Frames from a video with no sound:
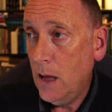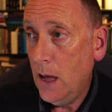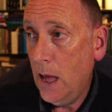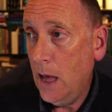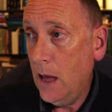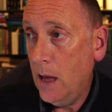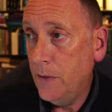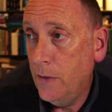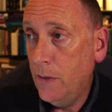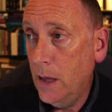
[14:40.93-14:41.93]
uh,
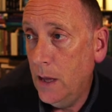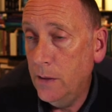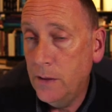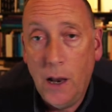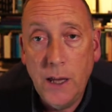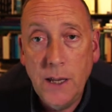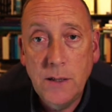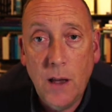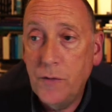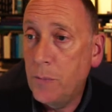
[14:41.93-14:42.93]
the, the likes
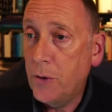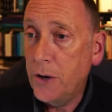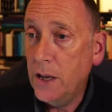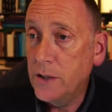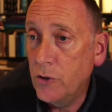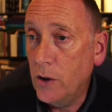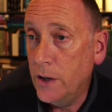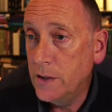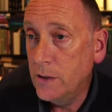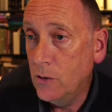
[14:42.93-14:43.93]
of the prehistory
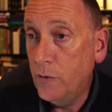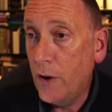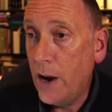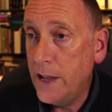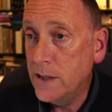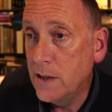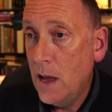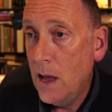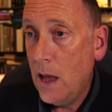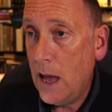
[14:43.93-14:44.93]
guys. Good friends,
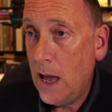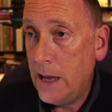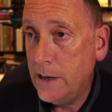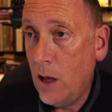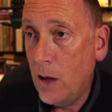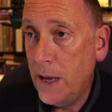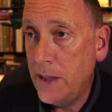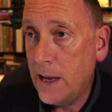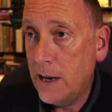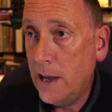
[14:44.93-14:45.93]
and long may
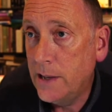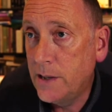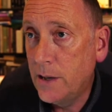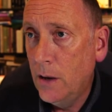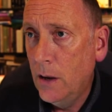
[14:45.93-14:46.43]
that last.